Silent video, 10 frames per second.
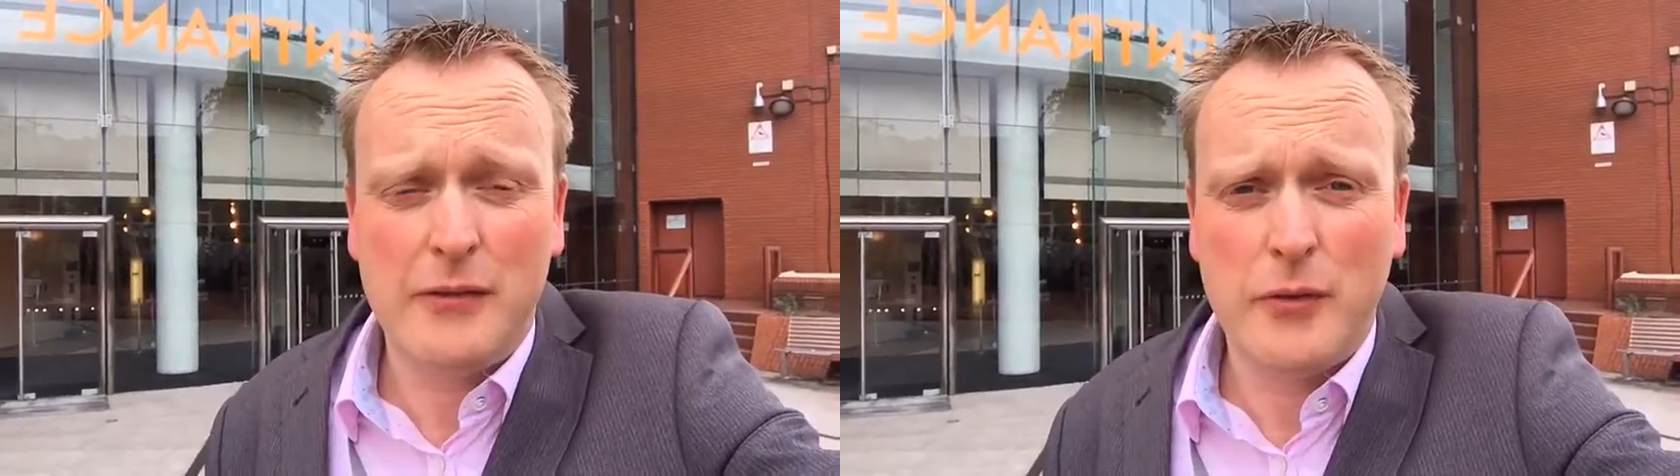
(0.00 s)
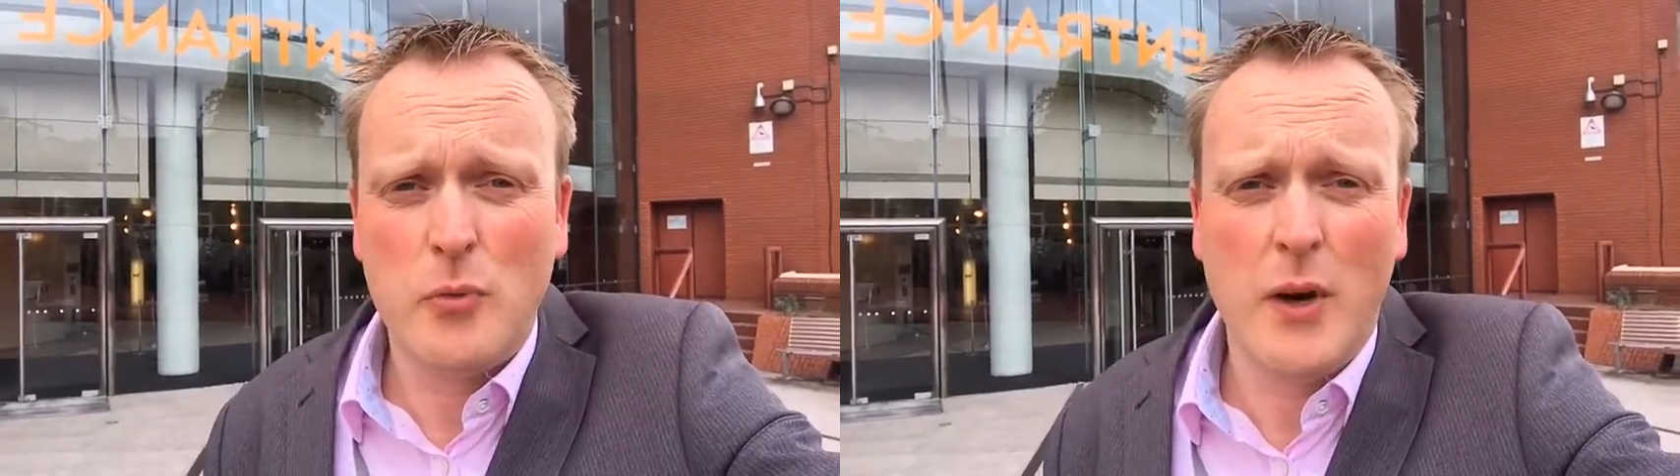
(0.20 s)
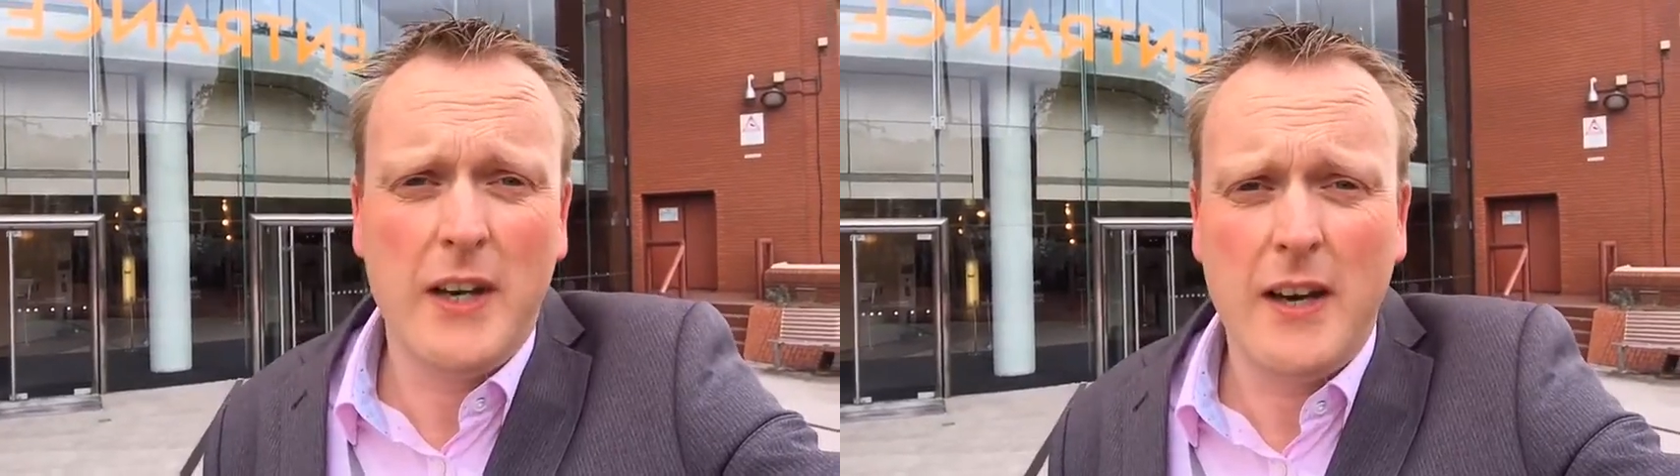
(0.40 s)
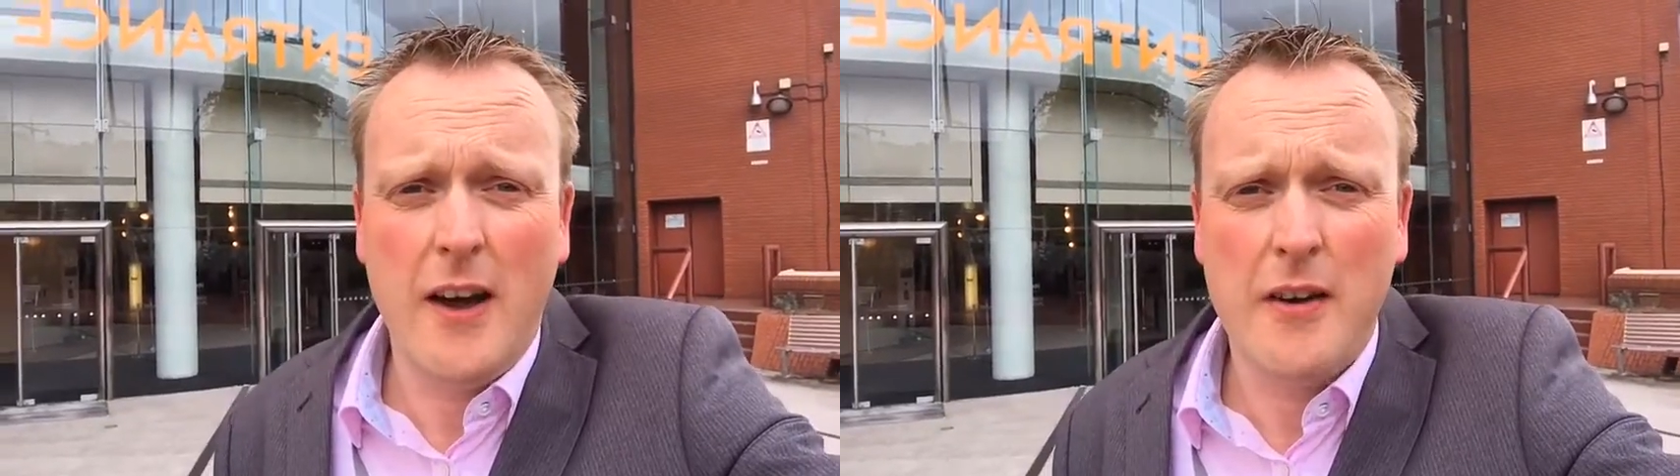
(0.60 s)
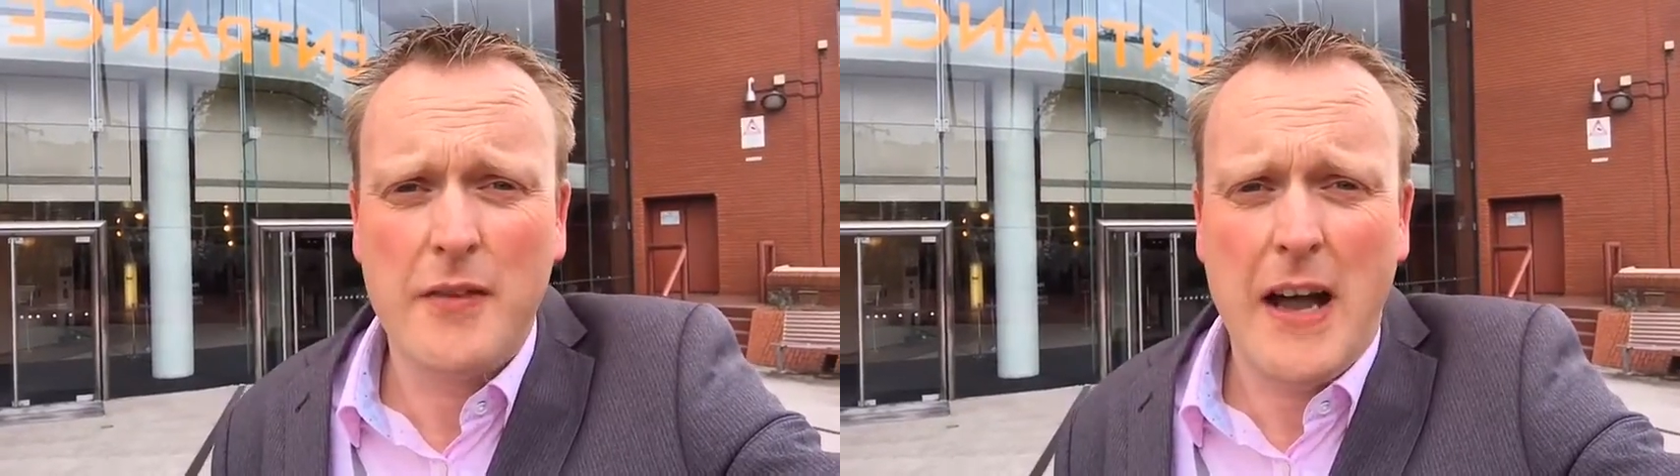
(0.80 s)
for
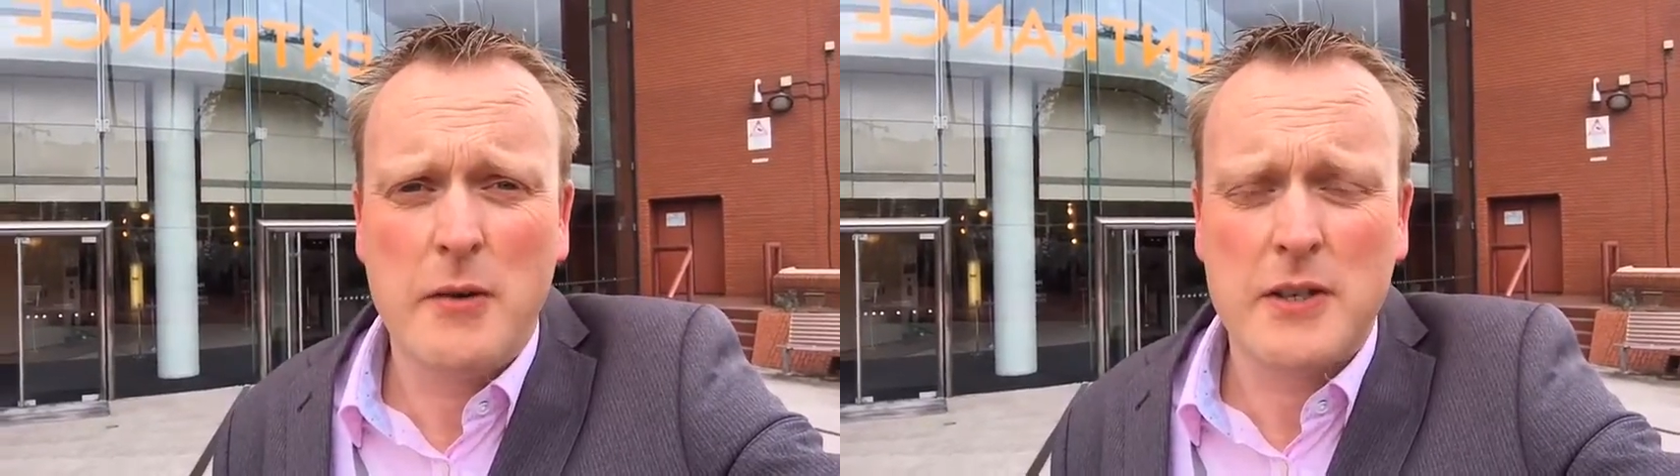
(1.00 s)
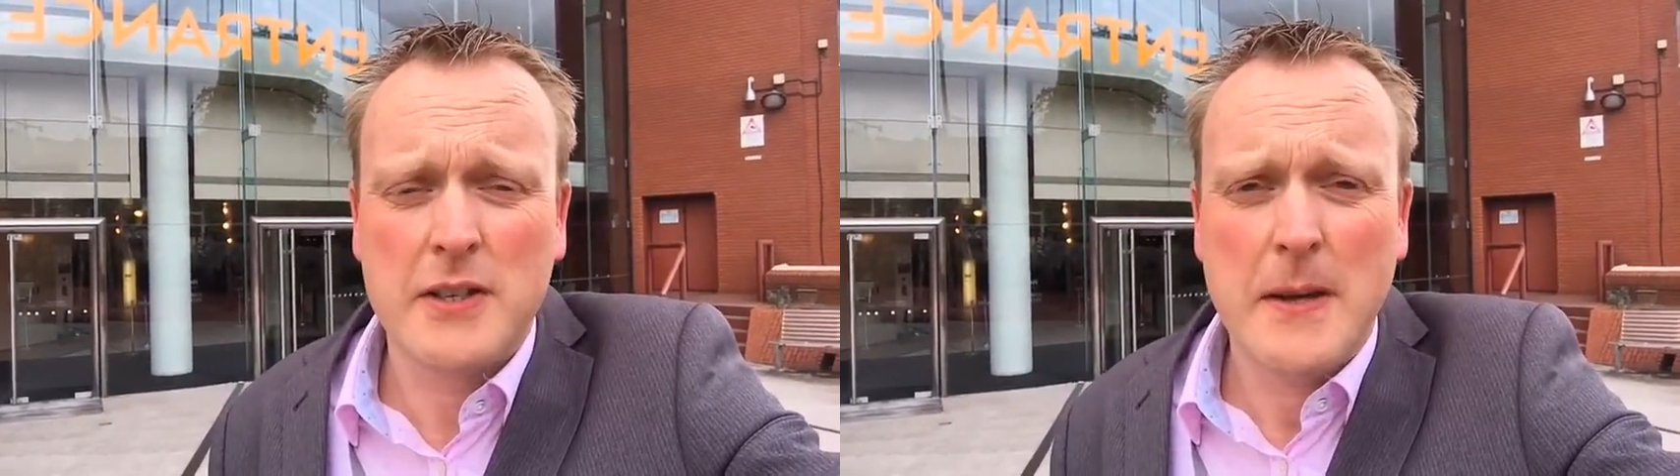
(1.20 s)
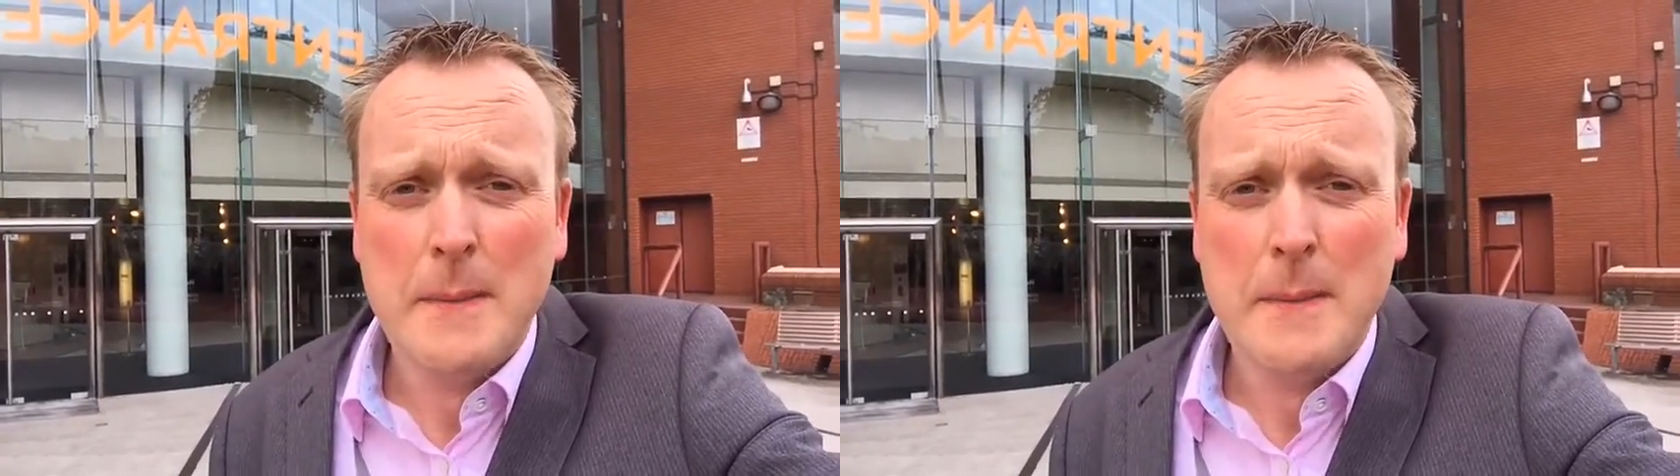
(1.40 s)
1.5 hours.